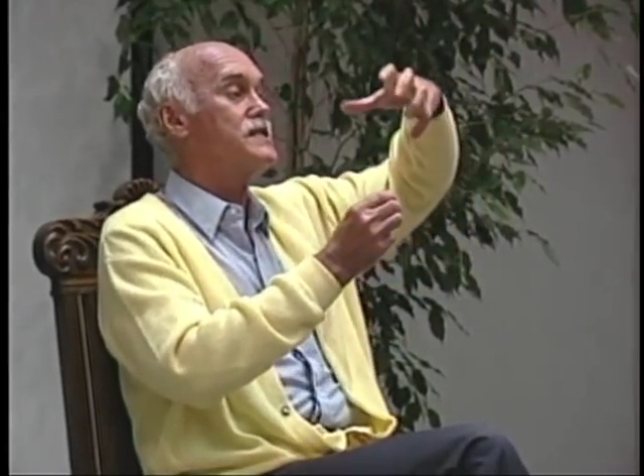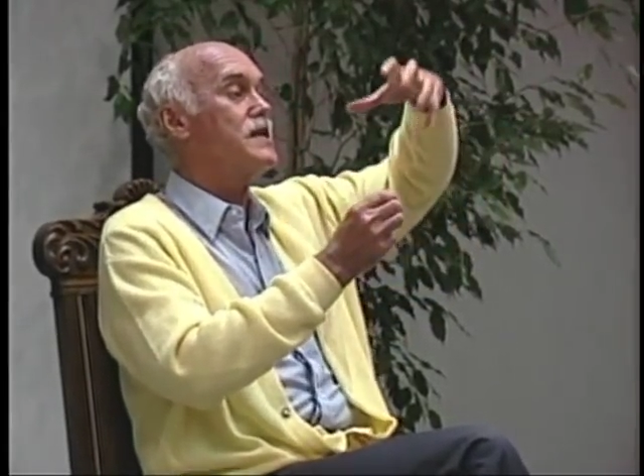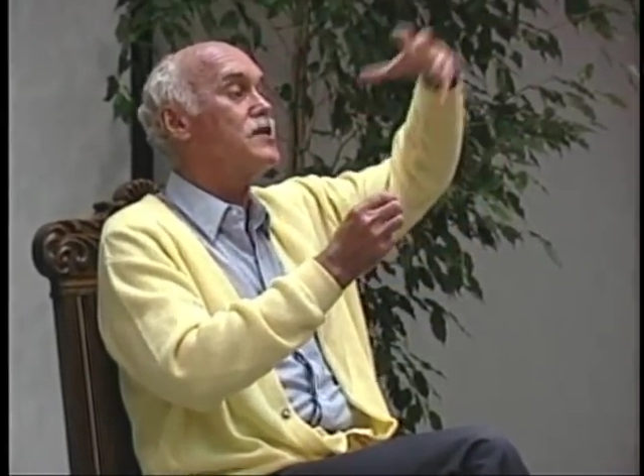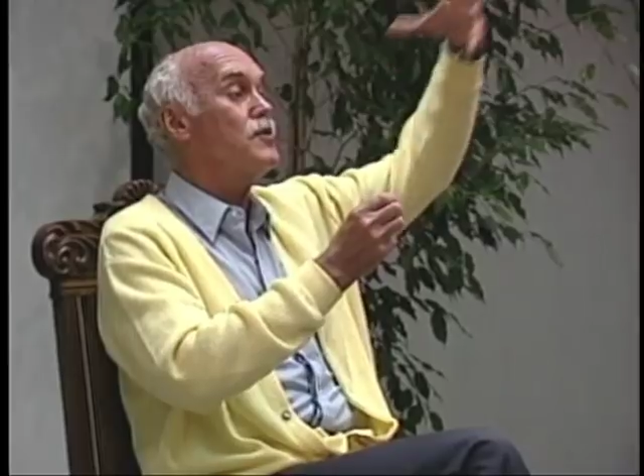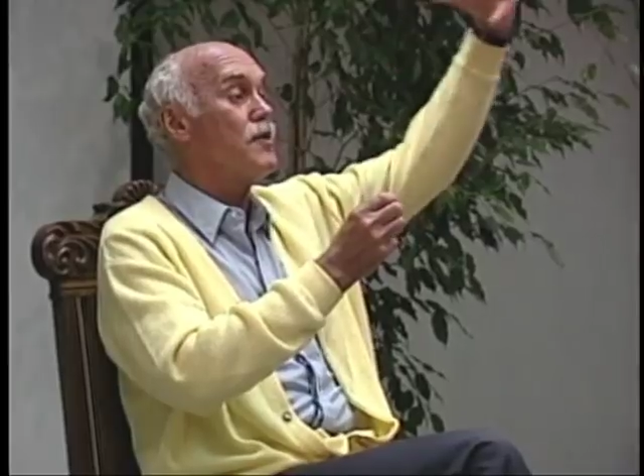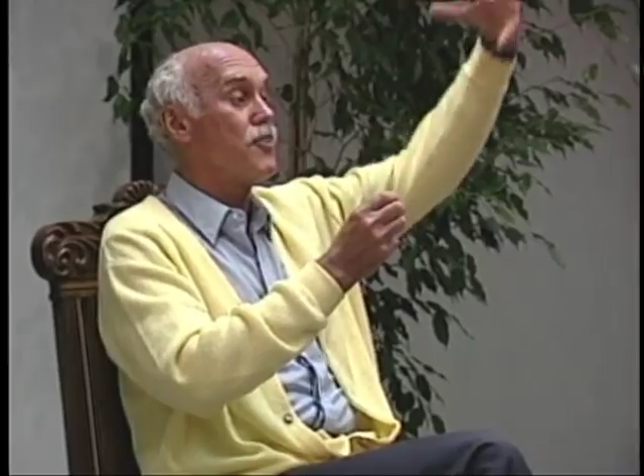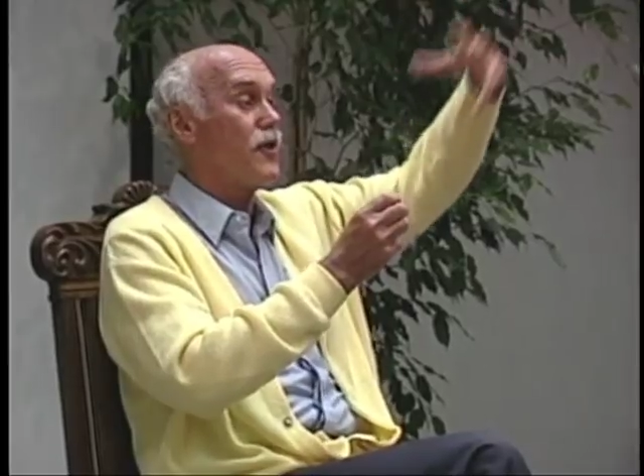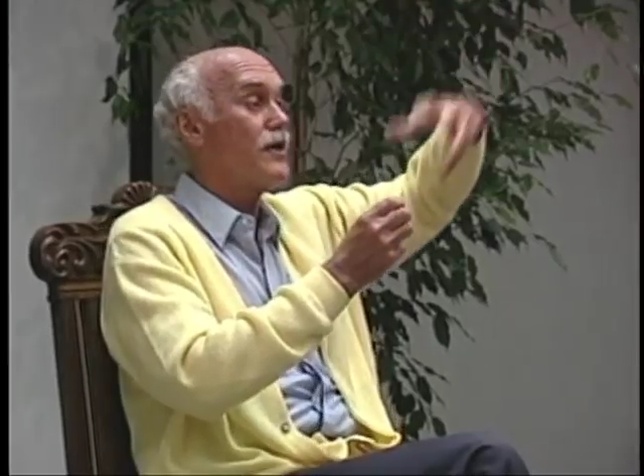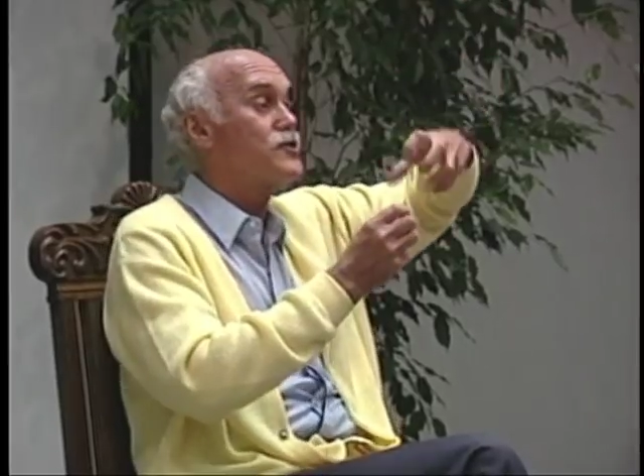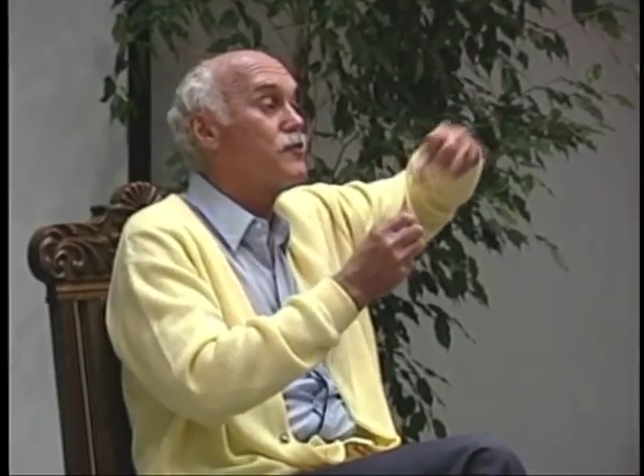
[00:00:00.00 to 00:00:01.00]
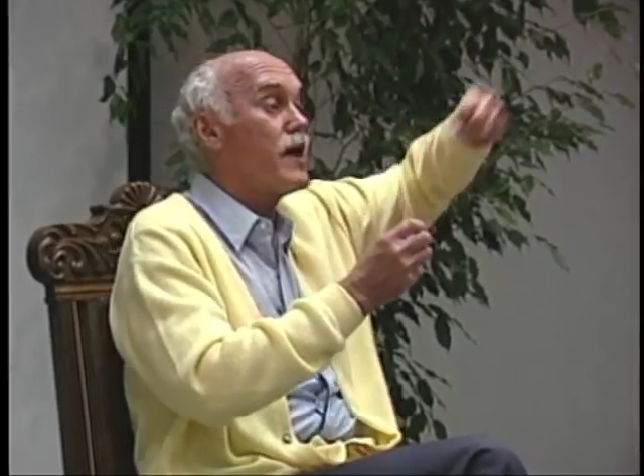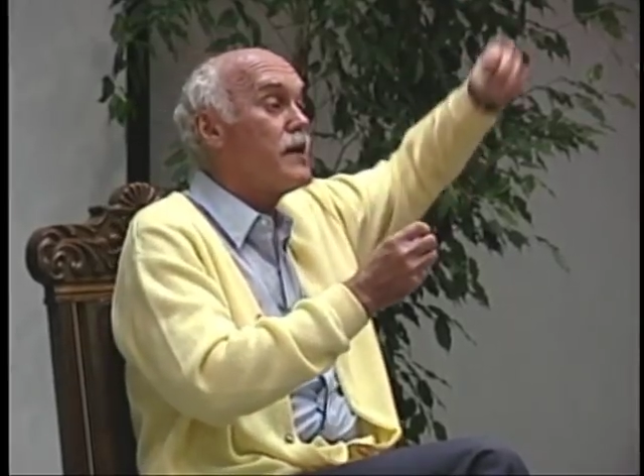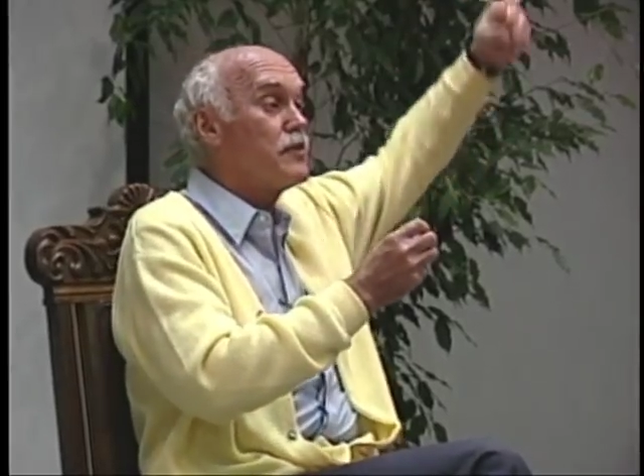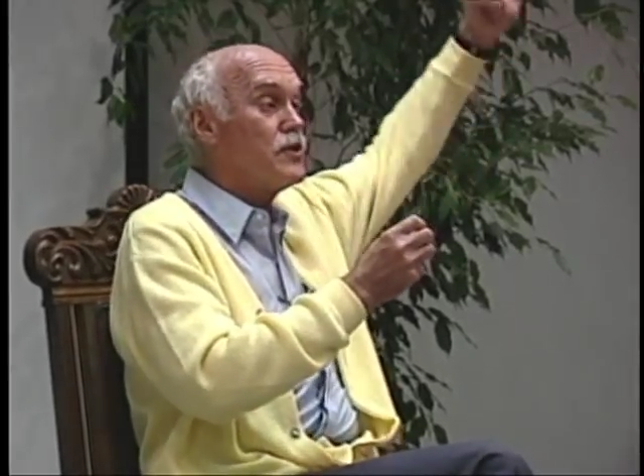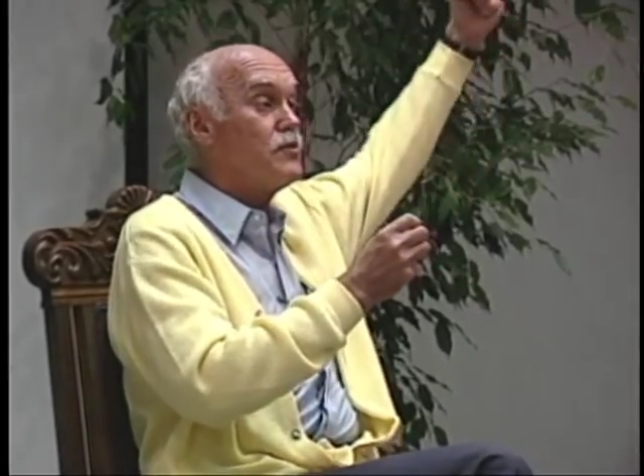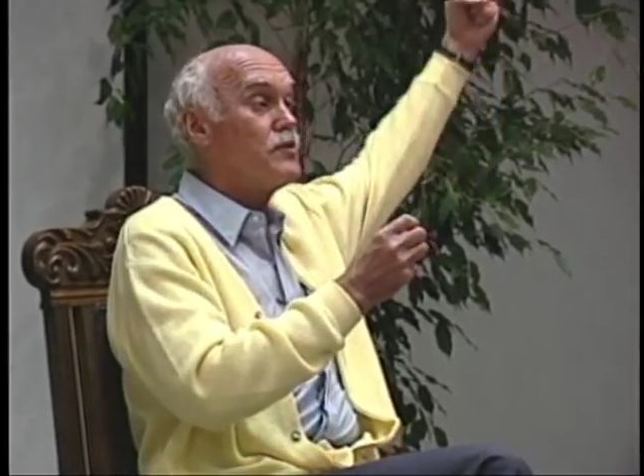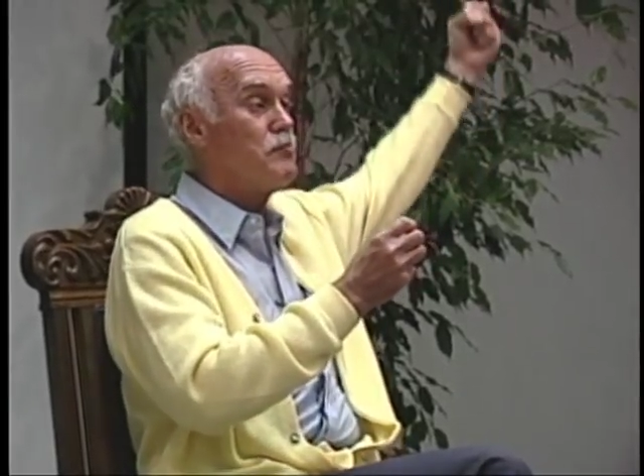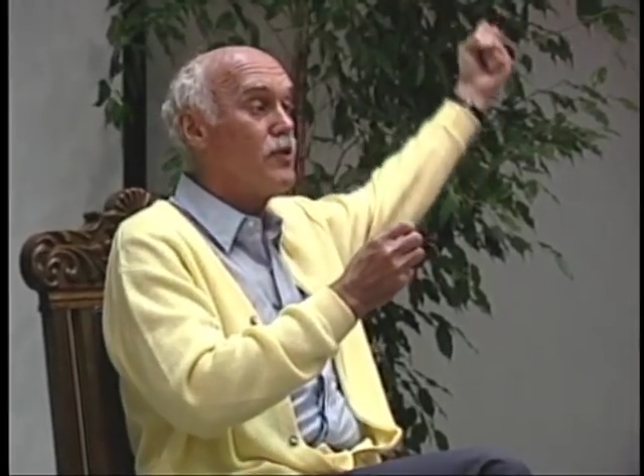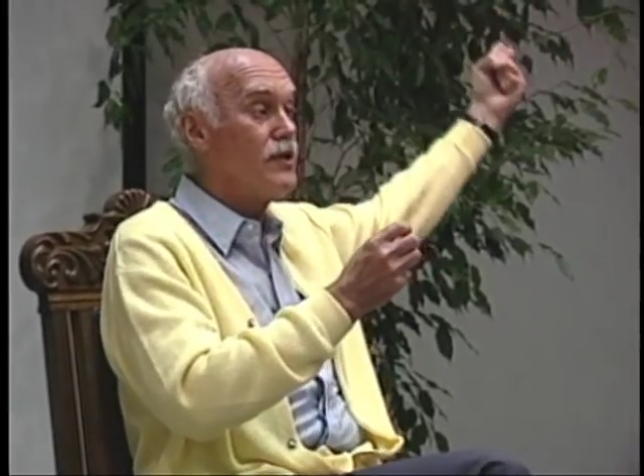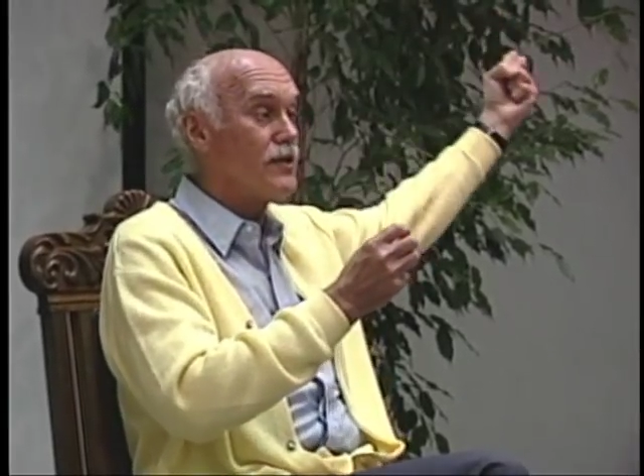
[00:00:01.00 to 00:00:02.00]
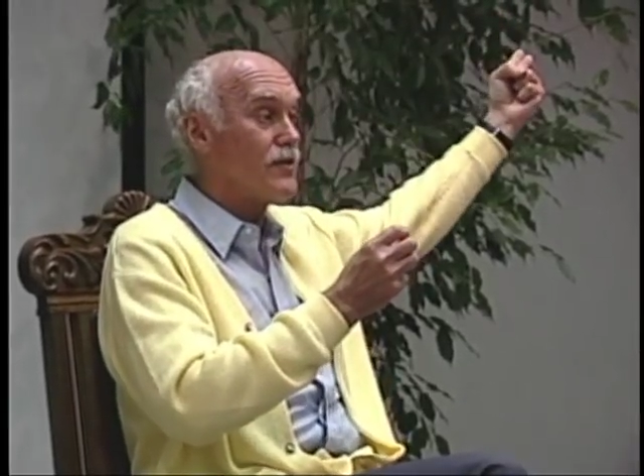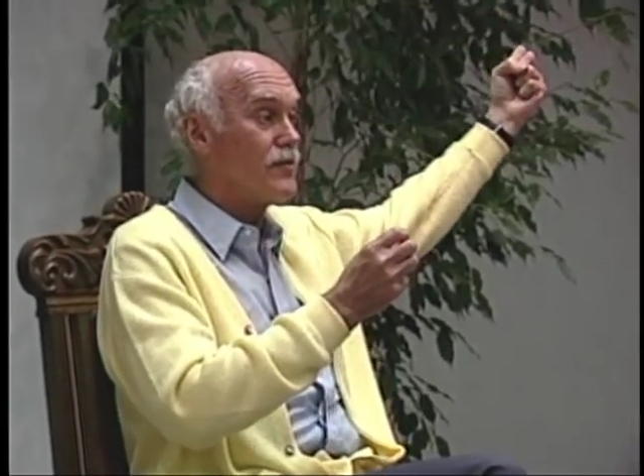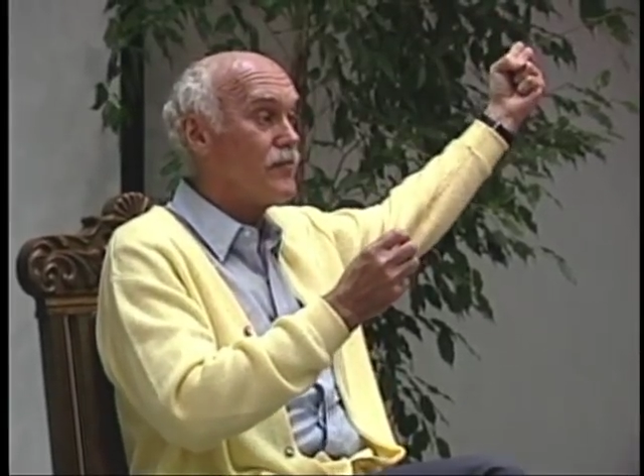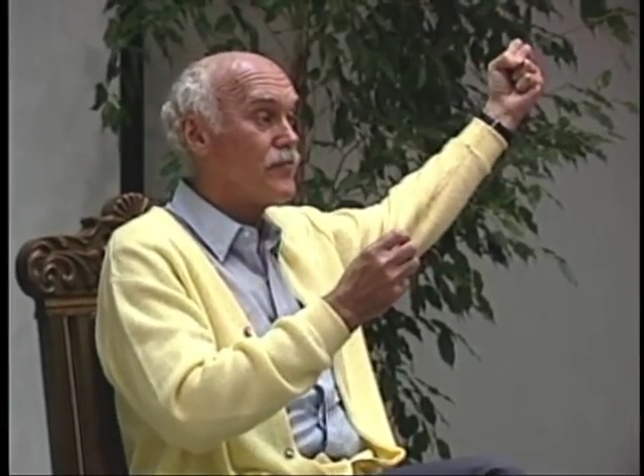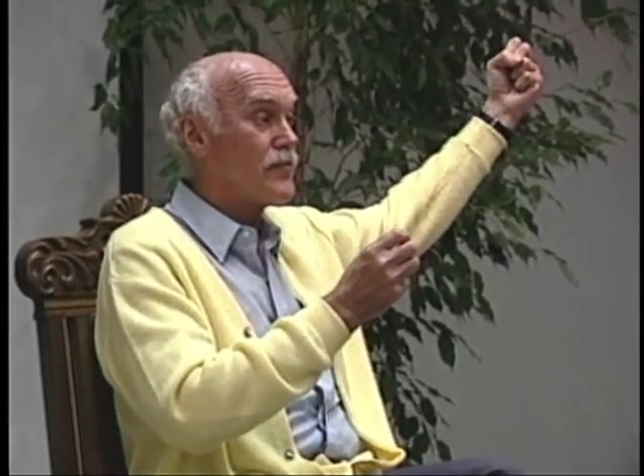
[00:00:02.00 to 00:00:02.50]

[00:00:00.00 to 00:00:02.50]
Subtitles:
see your thoughts grabbing you and pulling you.